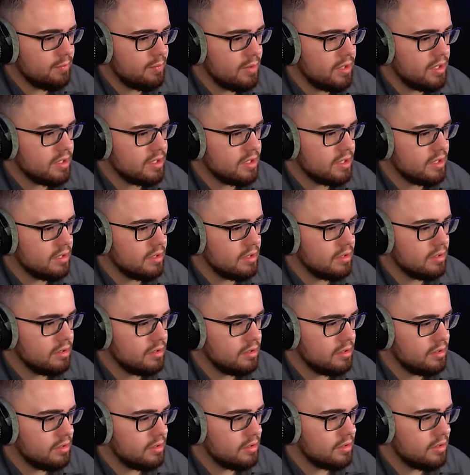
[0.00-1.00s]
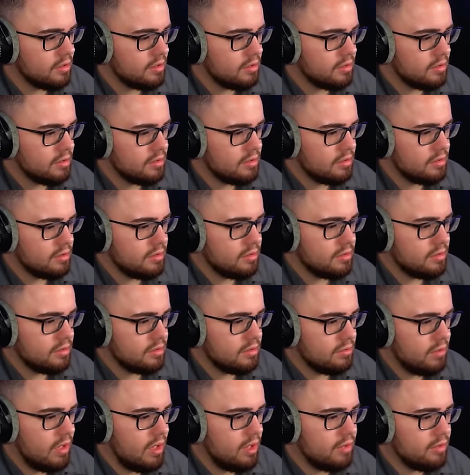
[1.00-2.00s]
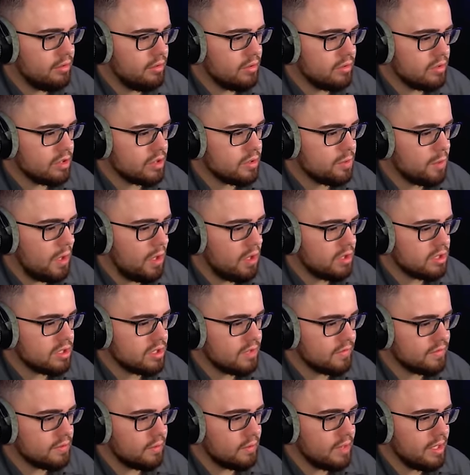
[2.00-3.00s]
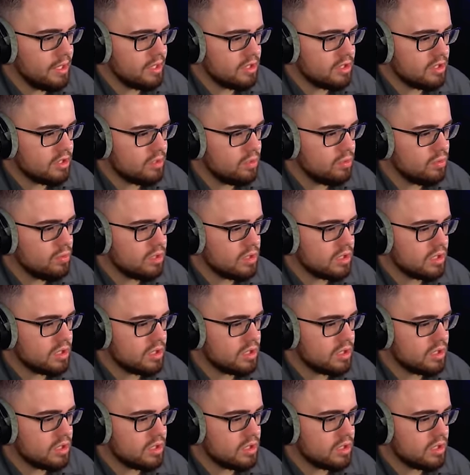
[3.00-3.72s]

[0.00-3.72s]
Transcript: peasy. We're already doing the small stuff so we can get suits and